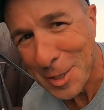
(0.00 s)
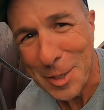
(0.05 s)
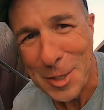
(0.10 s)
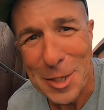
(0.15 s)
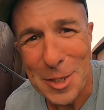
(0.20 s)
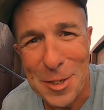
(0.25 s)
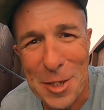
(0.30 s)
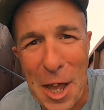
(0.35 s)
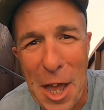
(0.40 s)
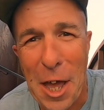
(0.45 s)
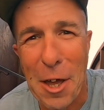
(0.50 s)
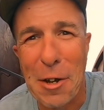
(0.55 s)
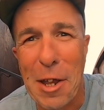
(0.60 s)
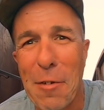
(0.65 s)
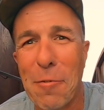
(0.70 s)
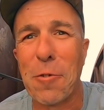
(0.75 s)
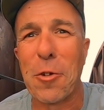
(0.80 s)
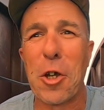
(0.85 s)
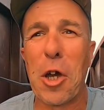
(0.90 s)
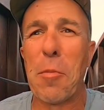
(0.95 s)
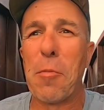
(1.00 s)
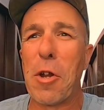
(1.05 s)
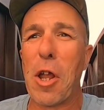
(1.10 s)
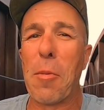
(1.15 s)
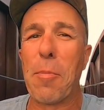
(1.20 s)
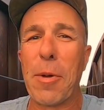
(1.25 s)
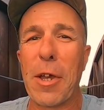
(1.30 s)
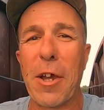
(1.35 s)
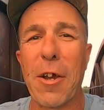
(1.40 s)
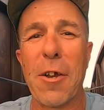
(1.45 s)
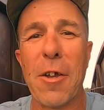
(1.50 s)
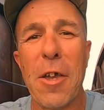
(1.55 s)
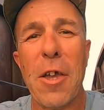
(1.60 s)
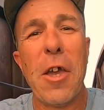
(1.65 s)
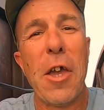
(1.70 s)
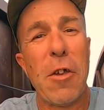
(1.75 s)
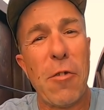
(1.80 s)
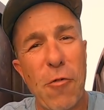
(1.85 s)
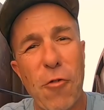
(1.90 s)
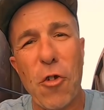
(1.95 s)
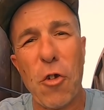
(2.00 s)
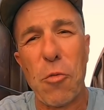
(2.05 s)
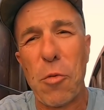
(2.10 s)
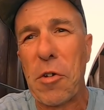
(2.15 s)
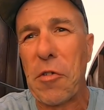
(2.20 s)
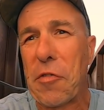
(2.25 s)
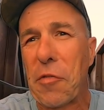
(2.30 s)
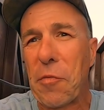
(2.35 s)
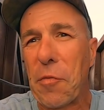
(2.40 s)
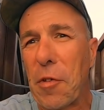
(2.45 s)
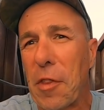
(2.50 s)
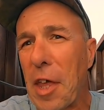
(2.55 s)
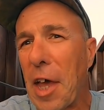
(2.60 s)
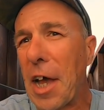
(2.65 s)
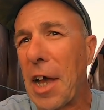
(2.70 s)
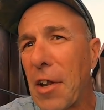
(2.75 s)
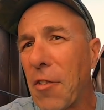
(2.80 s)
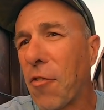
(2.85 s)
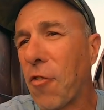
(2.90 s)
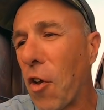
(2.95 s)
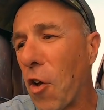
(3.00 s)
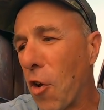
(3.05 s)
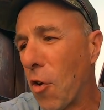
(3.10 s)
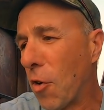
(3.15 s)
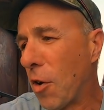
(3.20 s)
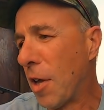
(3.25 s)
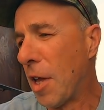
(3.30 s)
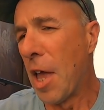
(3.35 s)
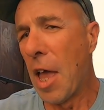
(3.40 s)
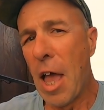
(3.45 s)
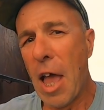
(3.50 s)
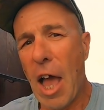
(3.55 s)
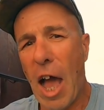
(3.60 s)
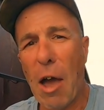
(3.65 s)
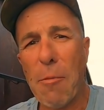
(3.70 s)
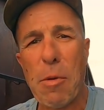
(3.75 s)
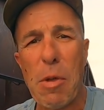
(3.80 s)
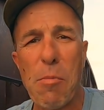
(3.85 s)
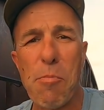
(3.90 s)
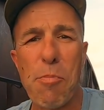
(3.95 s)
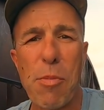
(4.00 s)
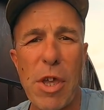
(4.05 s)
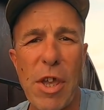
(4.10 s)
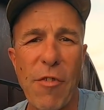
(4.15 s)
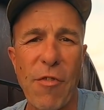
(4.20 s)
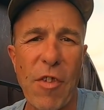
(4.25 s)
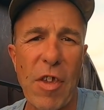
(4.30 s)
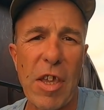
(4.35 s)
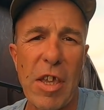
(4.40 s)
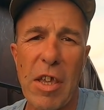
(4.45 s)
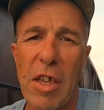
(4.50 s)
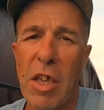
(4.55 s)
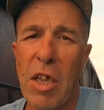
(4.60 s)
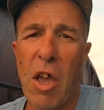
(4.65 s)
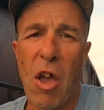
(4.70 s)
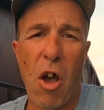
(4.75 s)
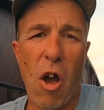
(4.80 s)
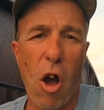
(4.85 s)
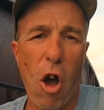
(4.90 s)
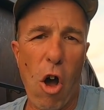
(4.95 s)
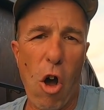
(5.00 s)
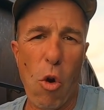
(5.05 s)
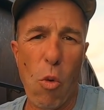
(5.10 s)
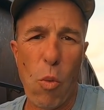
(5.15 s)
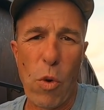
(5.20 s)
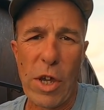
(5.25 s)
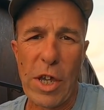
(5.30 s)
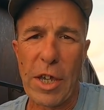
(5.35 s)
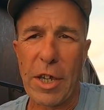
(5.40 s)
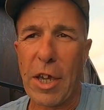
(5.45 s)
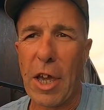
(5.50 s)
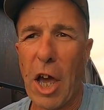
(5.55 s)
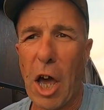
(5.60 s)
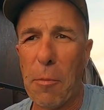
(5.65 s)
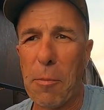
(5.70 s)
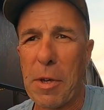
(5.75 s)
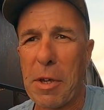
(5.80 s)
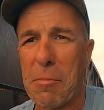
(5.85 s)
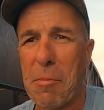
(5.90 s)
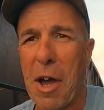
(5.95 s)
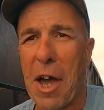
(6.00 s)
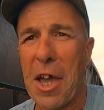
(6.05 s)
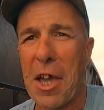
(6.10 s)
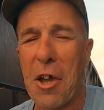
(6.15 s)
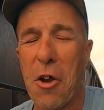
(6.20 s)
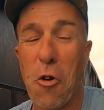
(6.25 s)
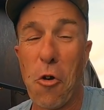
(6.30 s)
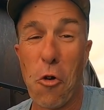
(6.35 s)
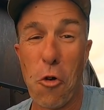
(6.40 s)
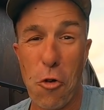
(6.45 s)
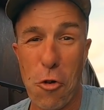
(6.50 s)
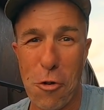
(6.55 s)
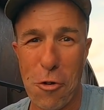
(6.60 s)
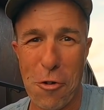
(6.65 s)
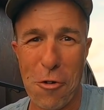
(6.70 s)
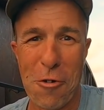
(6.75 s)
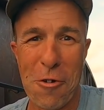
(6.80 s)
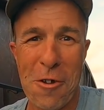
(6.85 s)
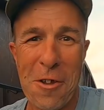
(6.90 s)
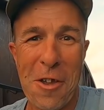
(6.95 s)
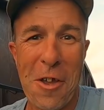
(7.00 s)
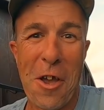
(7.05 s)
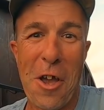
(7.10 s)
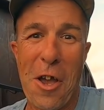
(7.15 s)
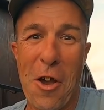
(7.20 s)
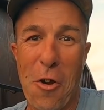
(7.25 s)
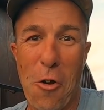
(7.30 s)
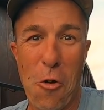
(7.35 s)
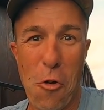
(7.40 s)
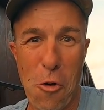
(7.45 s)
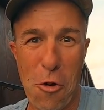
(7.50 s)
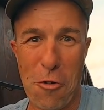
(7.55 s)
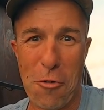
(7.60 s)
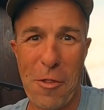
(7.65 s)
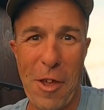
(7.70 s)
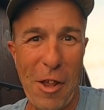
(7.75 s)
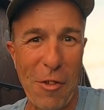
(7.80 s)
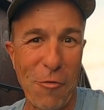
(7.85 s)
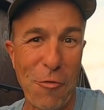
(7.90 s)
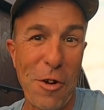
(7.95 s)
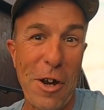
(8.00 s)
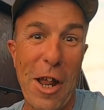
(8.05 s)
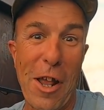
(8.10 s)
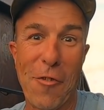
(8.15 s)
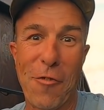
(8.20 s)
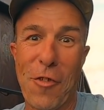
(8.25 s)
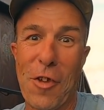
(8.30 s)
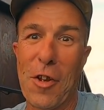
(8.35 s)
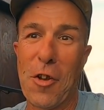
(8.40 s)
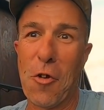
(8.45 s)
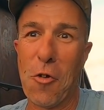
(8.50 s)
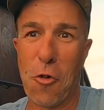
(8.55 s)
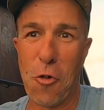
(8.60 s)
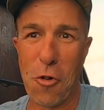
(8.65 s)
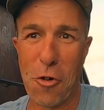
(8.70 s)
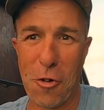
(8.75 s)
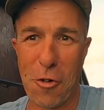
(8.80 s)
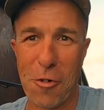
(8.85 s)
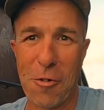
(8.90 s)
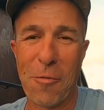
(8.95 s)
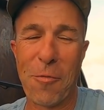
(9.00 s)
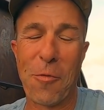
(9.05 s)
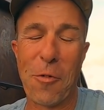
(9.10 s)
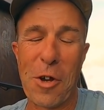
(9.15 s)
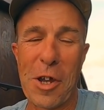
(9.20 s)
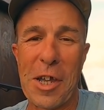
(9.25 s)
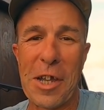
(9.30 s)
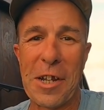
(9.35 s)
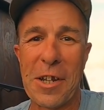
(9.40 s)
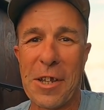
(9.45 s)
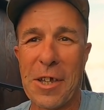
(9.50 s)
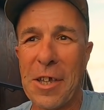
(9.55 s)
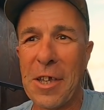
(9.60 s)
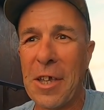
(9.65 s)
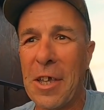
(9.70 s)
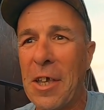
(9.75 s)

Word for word: sit down after coming up here. There's good reason for that. So I've been busy all week helping my hoarder, hoarder, that's right, I said hoarder friend,